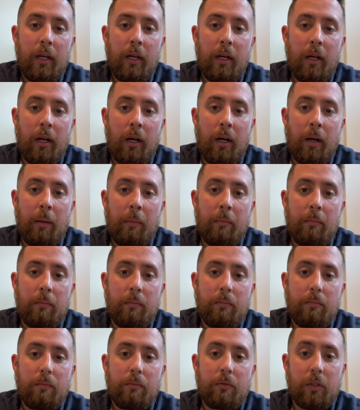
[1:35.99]

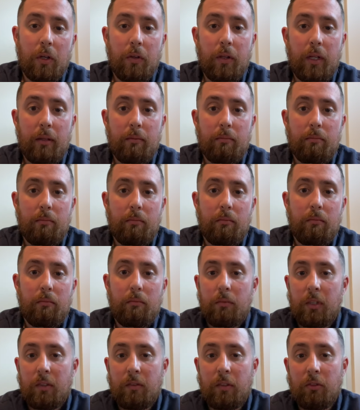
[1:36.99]
so that
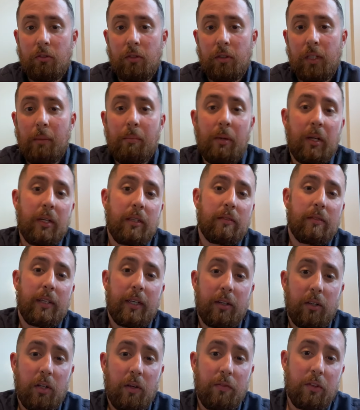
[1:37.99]
essentially that money is
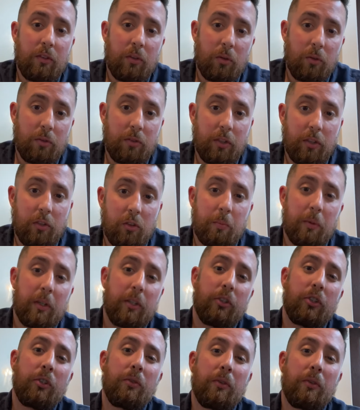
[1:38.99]
taken off the total sales price.